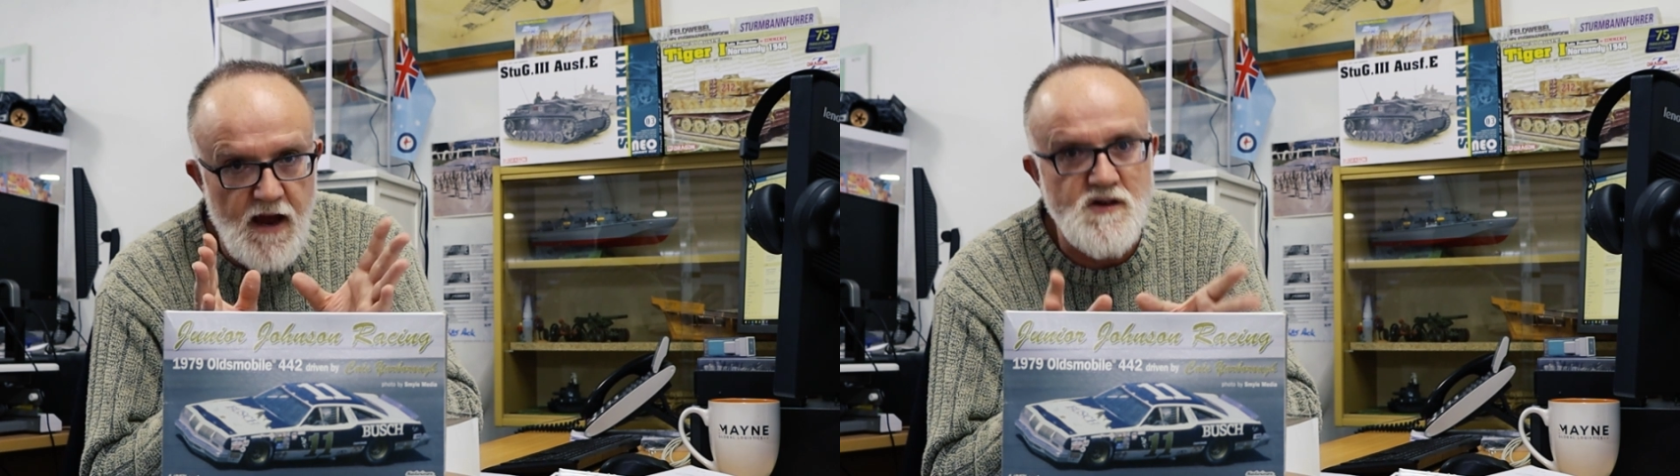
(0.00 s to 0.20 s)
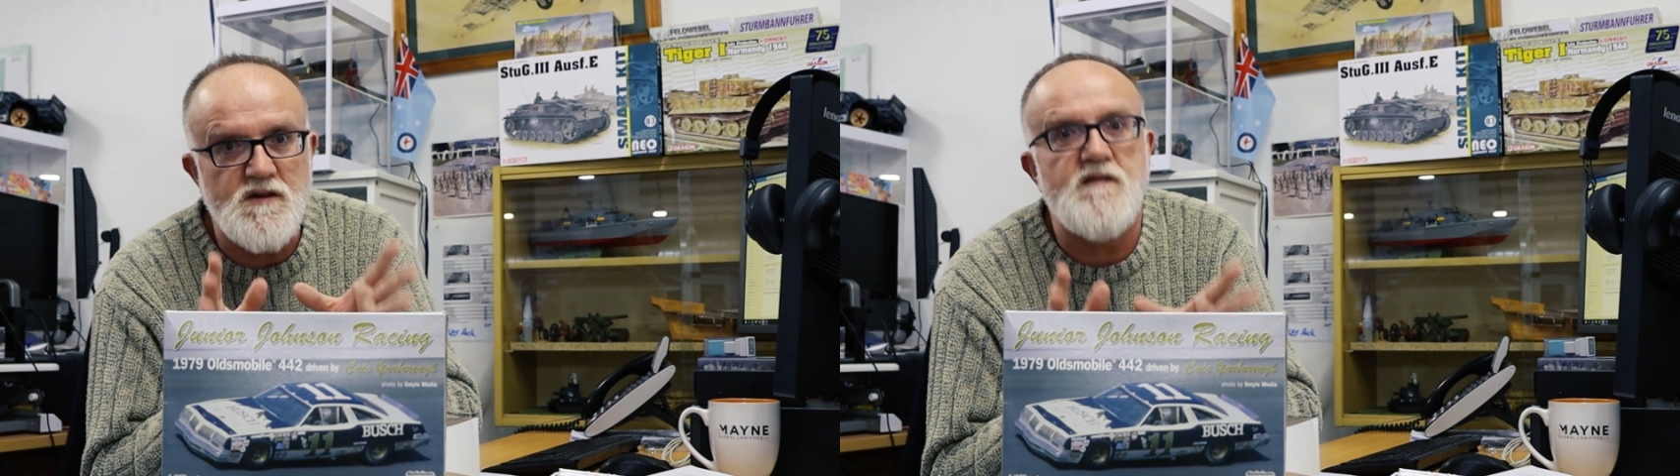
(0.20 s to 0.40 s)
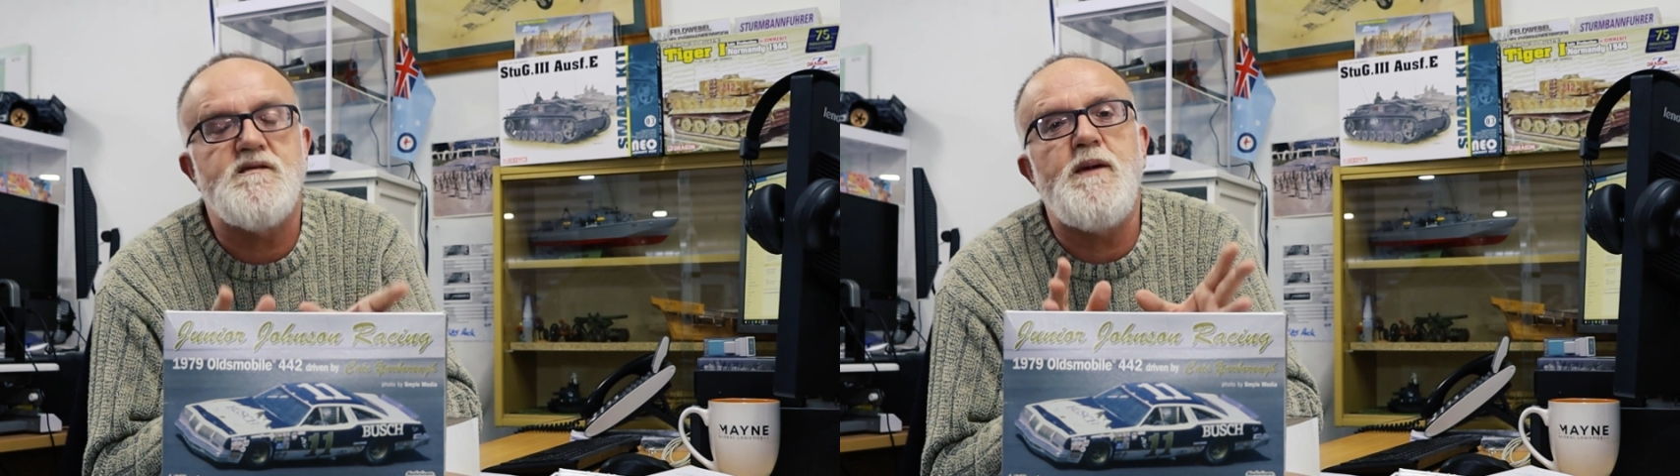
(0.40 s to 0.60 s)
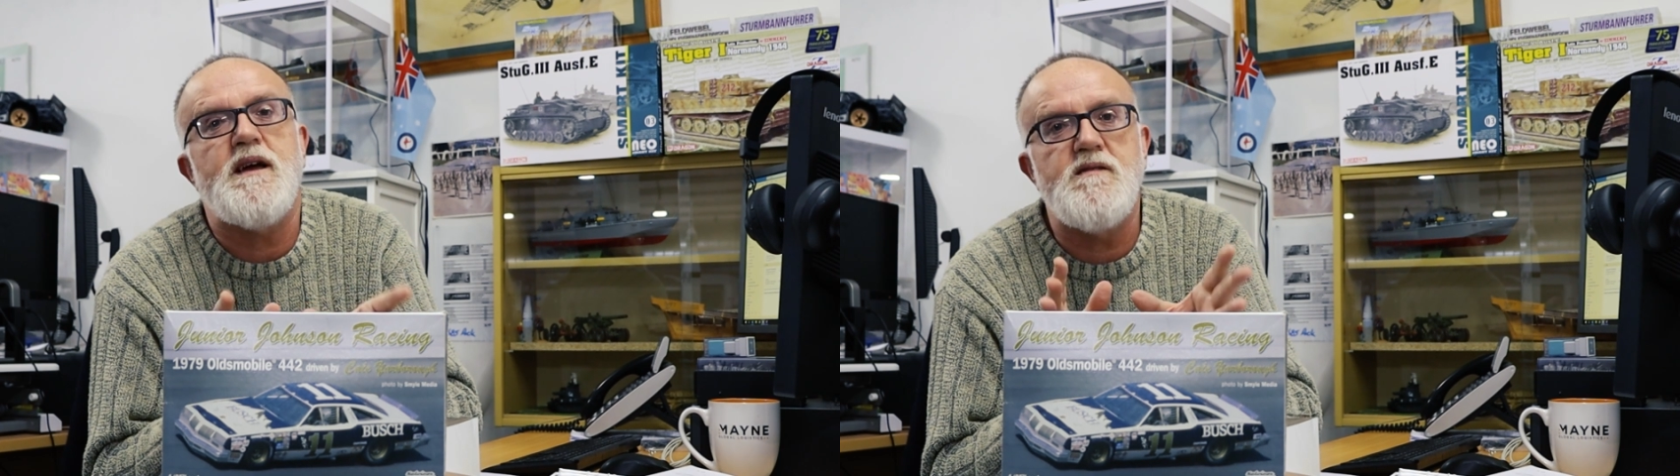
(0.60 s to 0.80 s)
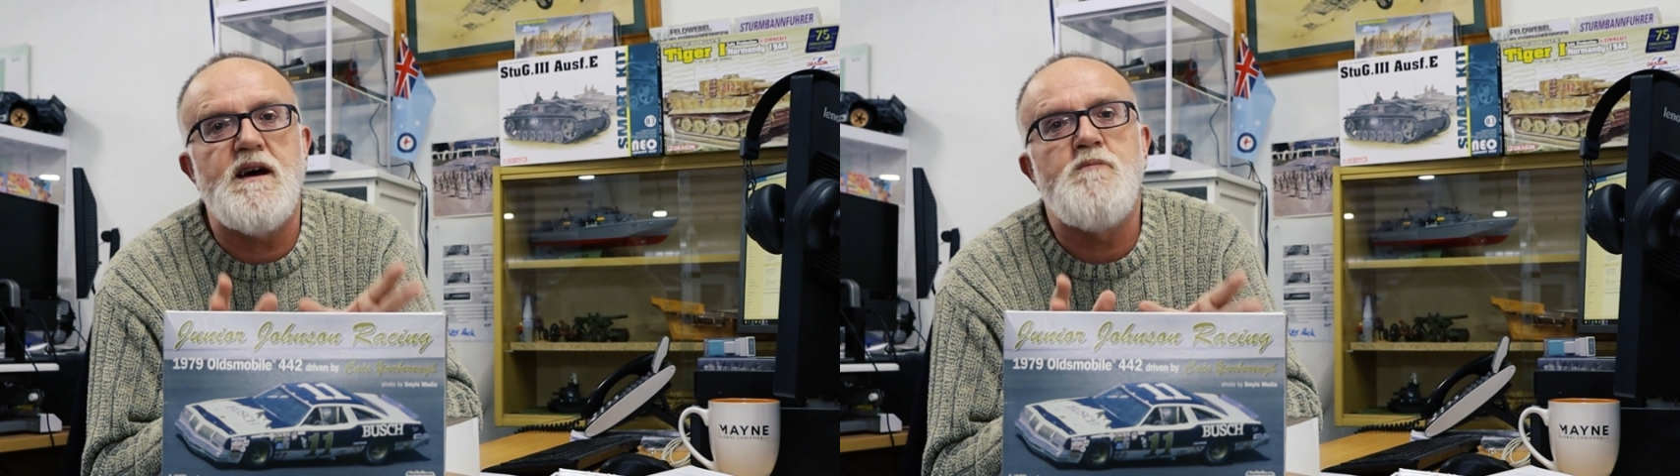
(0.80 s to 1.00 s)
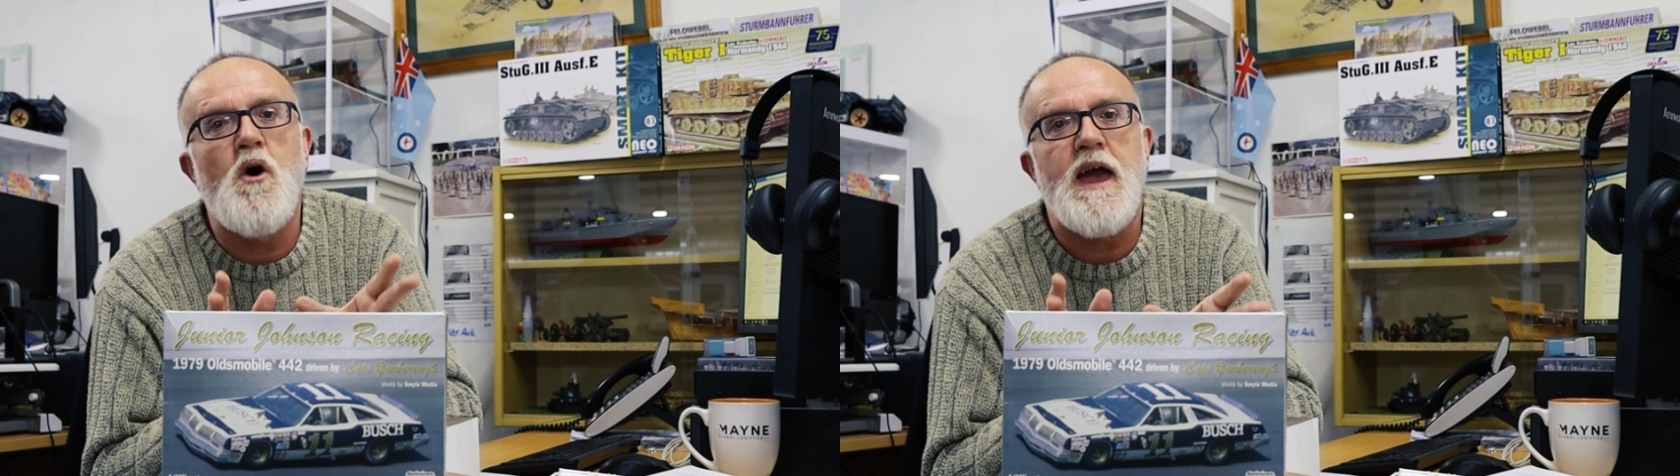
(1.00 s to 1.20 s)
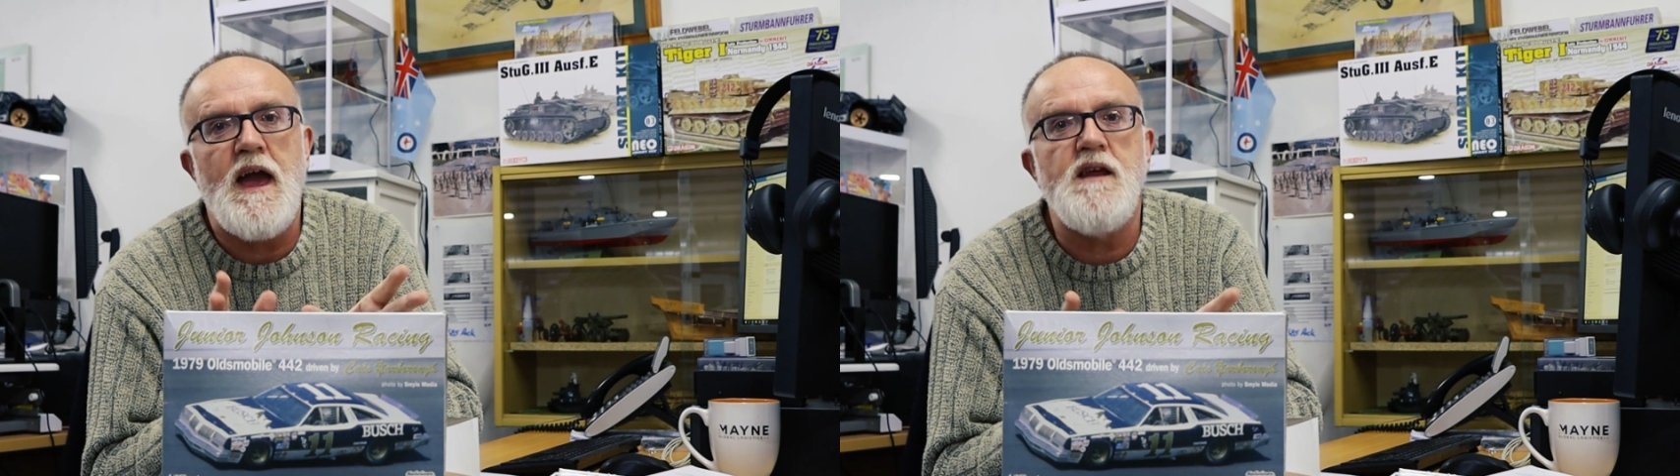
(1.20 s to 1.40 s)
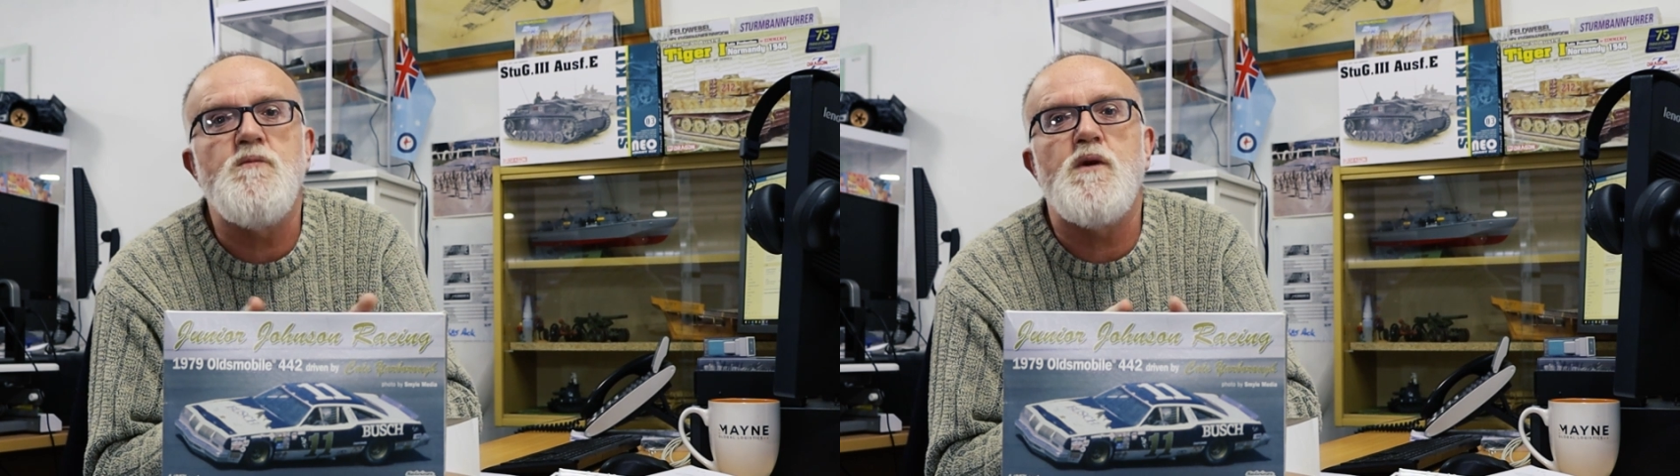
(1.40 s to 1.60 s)
it's just about done my
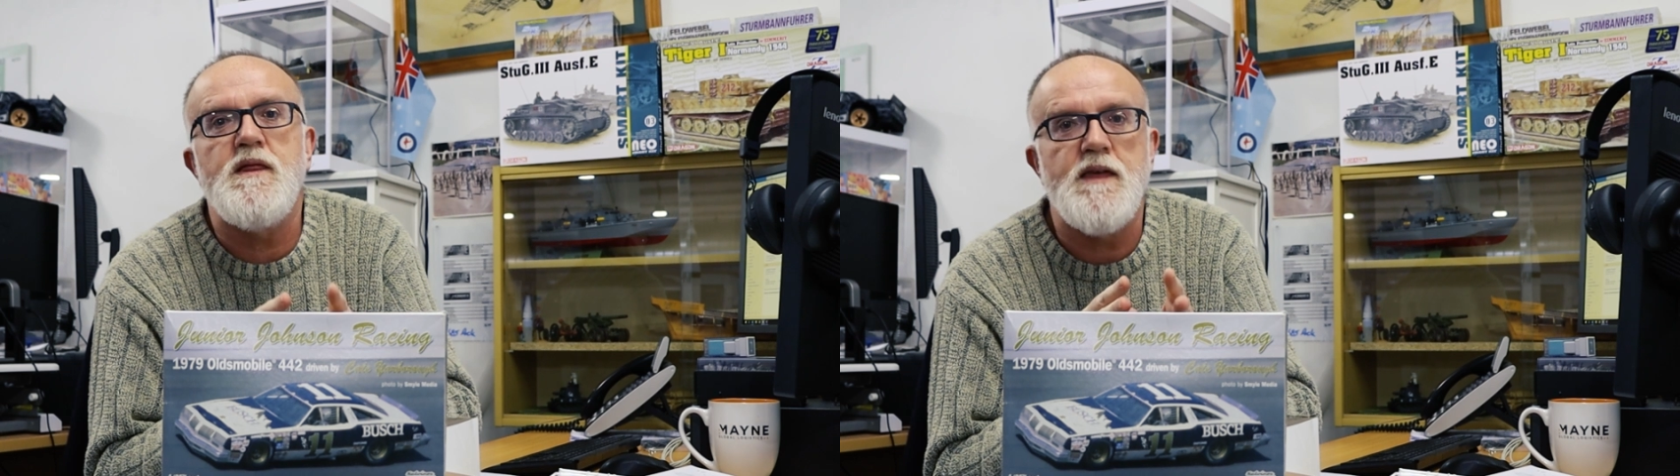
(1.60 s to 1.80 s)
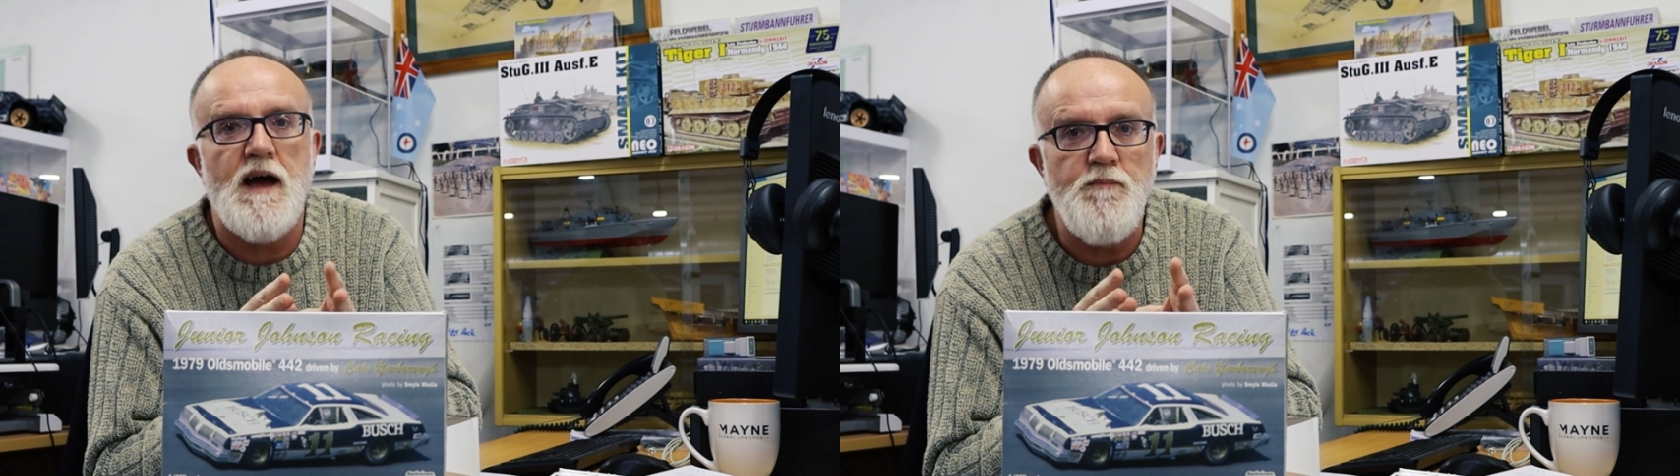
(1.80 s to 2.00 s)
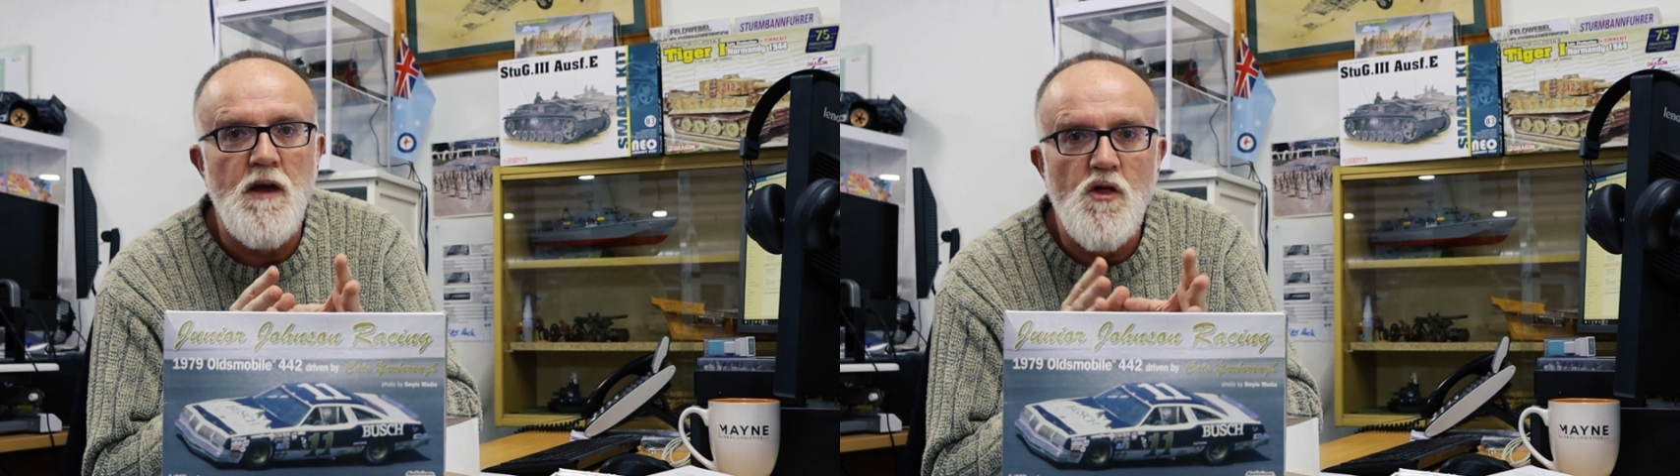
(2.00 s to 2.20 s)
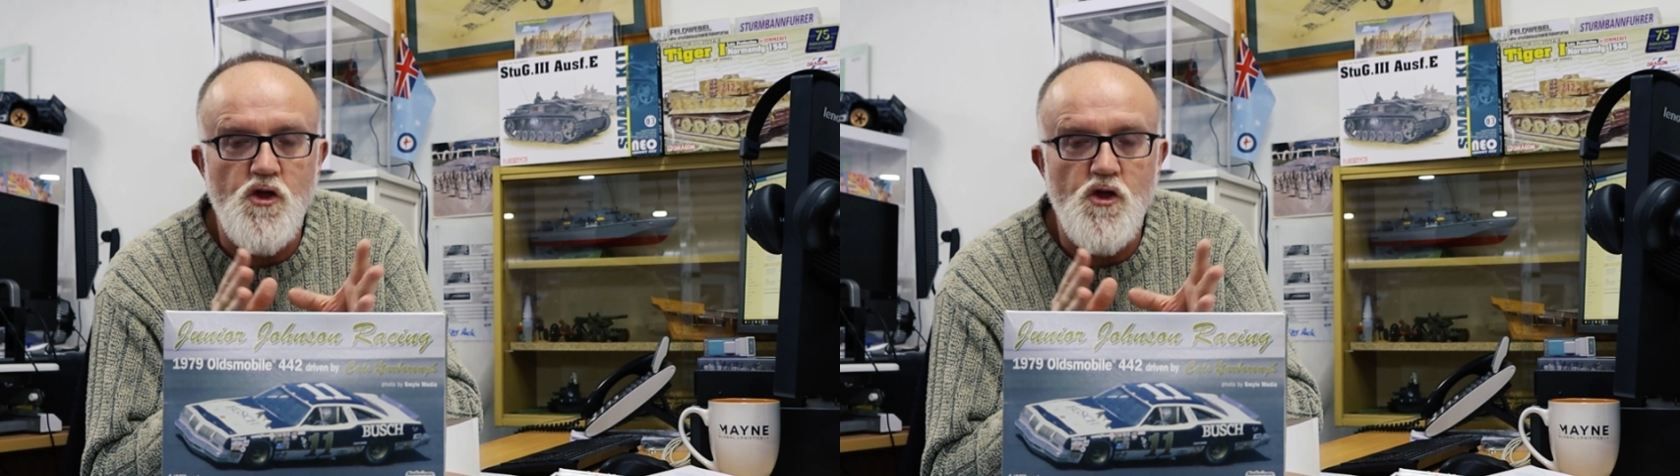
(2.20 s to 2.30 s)
head in with the